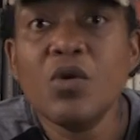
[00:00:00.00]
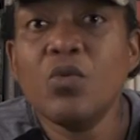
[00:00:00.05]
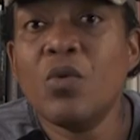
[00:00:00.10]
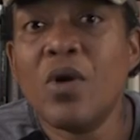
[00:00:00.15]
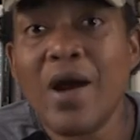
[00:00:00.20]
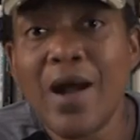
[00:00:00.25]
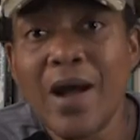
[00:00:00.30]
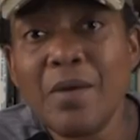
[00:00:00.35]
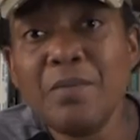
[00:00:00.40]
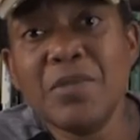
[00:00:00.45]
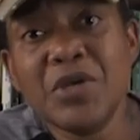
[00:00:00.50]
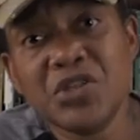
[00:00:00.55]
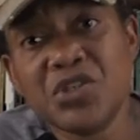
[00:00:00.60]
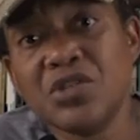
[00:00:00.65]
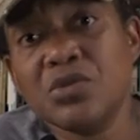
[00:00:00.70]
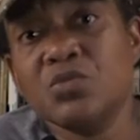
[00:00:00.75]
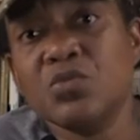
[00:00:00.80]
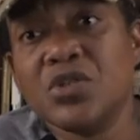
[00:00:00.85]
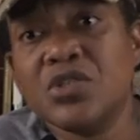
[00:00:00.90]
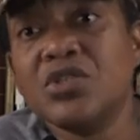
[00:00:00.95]
Well, our
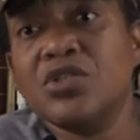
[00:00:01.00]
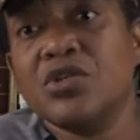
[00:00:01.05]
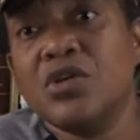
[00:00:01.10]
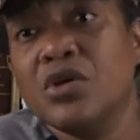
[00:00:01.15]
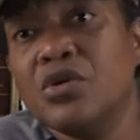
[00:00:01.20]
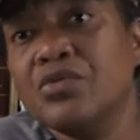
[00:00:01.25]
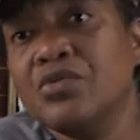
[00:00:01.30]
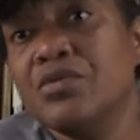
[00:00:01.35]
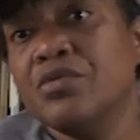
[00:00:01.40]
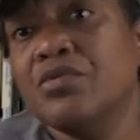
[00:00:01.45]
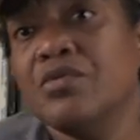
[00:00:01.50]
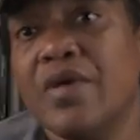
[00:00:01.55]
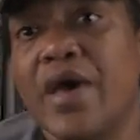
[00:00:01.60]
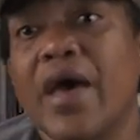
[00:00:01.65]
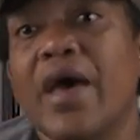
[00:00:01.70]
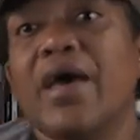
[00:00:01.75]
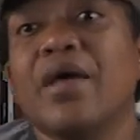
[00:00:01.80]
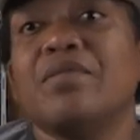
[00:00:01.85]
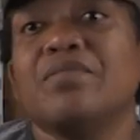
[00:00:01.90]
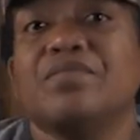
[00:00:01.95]
mission was to go through
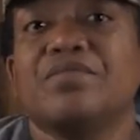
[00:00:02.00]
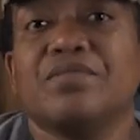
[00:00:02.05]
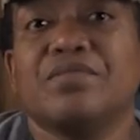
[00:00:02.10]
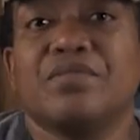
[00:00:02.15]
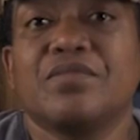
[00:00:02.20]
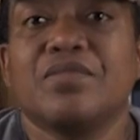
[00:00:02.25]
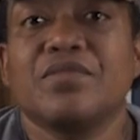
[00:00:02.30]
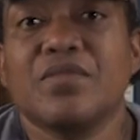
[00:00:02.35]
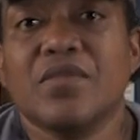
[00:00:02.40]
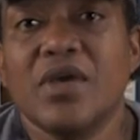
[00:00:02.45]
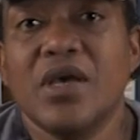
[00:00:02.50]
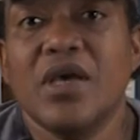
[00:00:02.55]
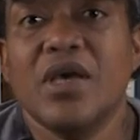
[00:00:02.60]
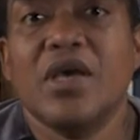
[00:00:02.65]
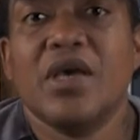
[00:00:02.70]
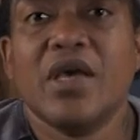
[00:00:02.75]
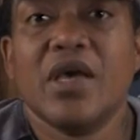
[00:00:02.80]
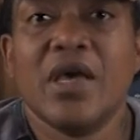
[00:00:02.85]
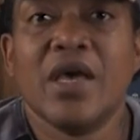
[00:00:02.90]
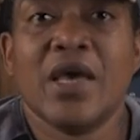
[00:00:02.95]
that.
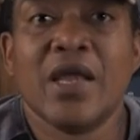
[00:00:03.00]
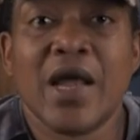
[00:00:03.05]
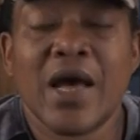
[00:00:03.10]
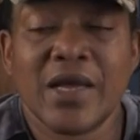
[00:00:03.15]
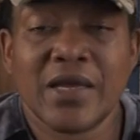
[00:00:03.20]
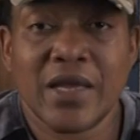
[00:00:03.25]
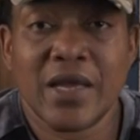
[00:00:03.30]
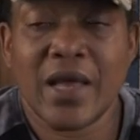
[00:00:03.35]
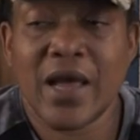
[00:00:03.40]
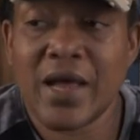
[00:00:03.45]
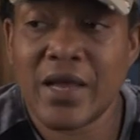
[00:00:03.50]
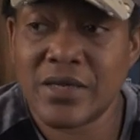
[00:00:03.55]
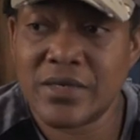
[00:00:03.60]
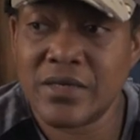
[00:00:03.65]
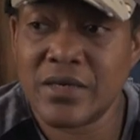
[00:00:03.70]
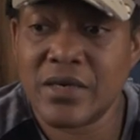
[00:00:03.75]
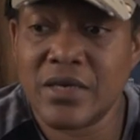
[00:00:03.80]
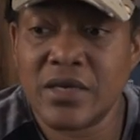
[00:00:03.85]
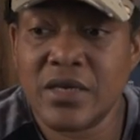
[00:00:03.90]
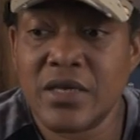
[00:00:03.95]
And I
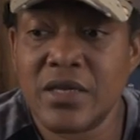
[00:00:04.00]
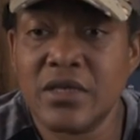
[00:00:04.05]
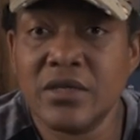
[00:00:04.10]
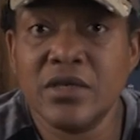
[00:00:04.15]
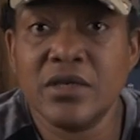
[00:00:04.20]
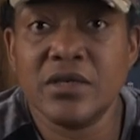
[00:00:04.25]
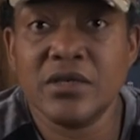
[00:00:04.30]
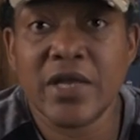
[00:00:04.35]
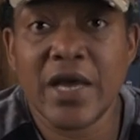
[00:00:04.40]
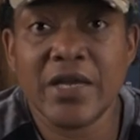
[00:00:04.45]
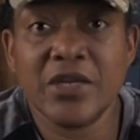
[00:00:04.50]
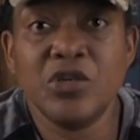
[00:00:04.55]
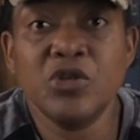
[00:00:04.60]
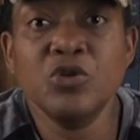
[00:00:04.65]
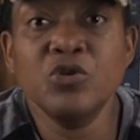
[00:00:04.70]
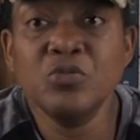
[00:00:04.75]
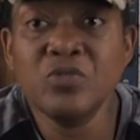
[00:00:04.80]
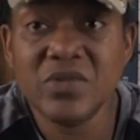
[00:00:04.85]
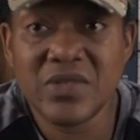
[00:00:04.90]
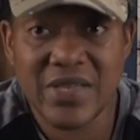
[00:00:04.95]
tell you, it looked like
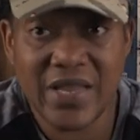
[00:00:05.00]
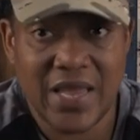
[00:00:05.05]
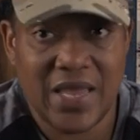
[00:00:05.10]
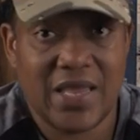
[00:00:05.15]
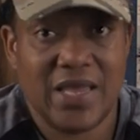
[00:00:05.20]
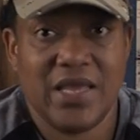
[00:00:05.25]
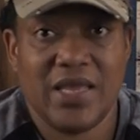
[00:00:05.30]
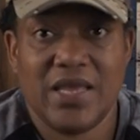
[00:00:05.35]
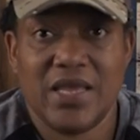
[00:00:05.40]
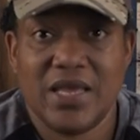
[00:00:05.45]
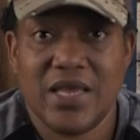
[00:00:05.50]
doomsday.